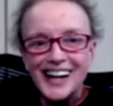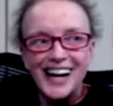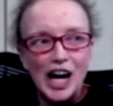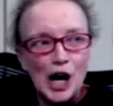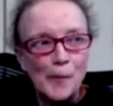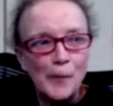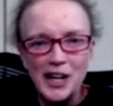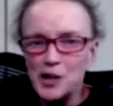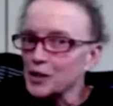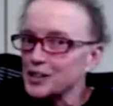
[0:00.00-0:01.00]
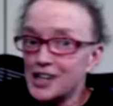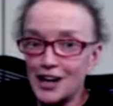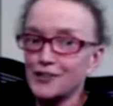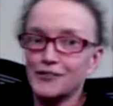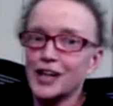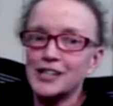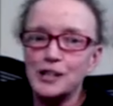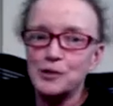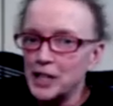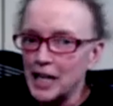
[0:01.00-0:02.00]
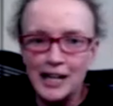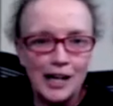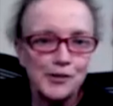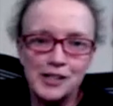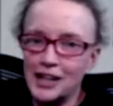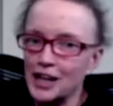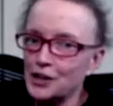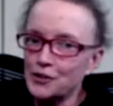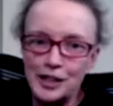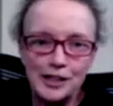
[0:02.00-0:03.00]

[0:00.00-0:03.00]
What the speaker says: I know a ton of vets, and we hang out together,